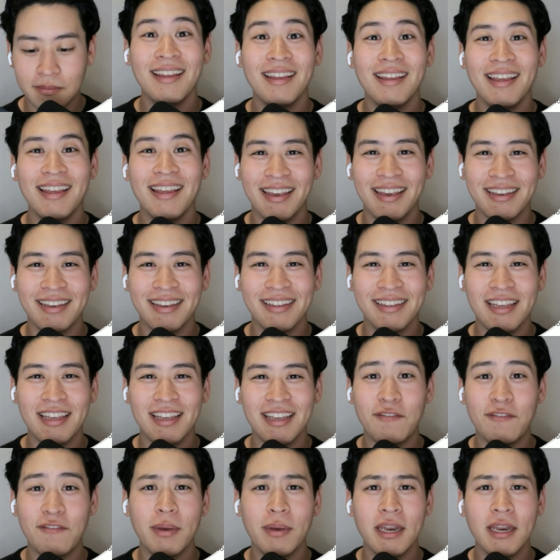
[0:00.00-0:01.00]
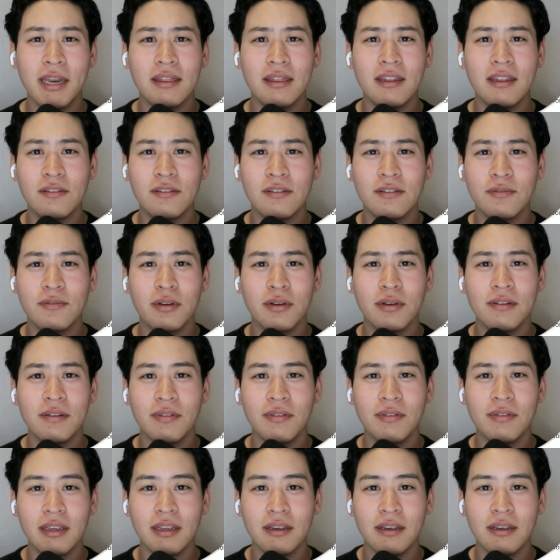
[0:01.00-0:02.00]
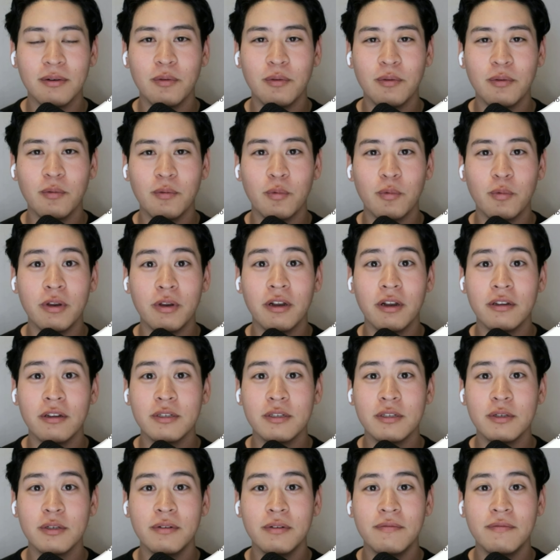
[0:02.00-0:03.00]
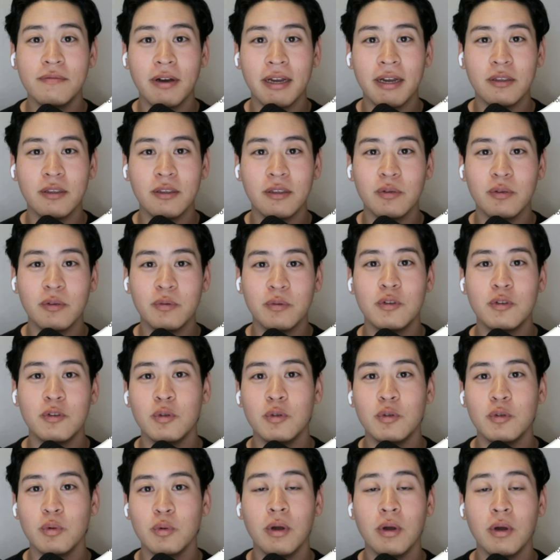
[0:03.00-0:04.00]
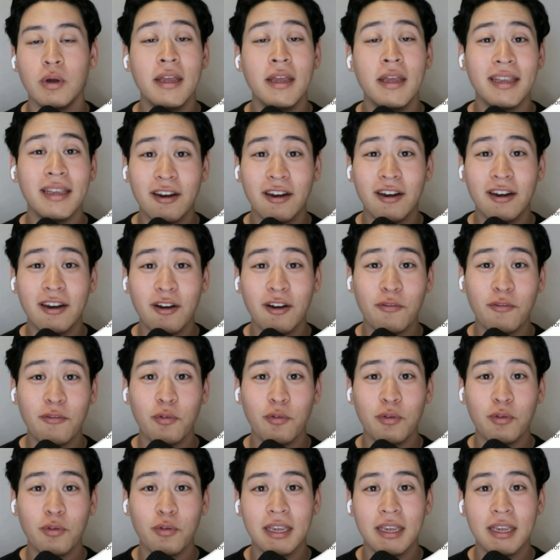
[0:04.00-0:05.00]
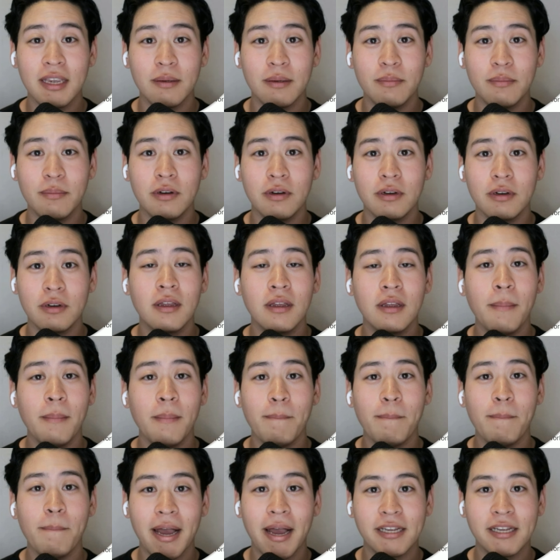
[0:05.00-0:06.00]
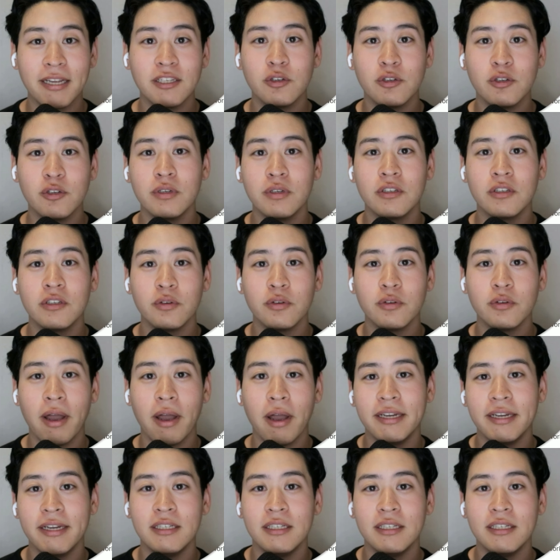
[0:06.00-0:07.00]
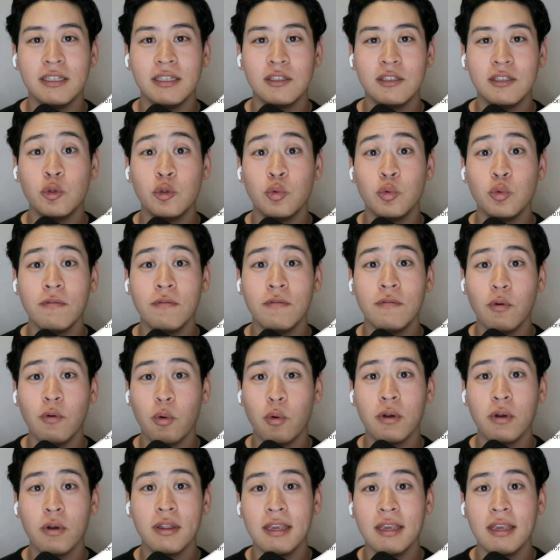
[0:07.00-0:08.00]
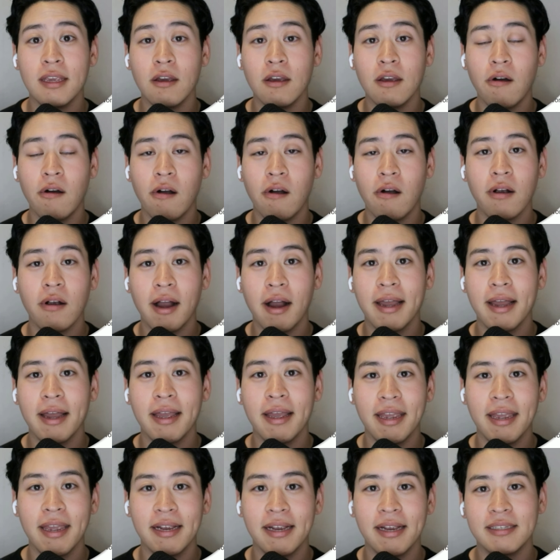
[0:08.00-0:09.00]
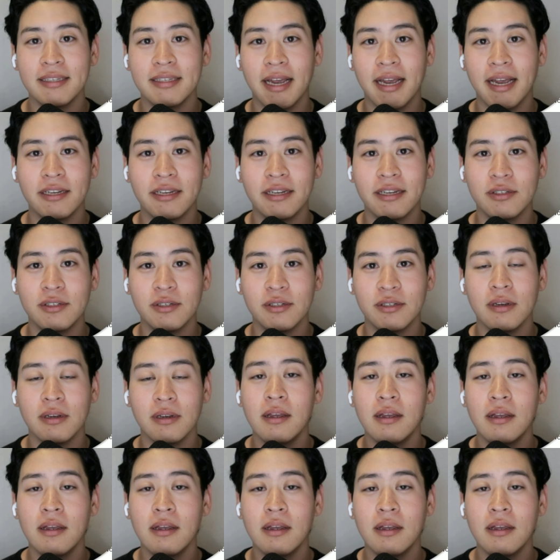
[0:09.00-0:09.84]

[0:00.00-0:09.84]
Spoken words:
Hey, if you made it this far in the video, we'd also invite you to get our free ebook, Mastering Strategies to Avoid the RIA Disaster.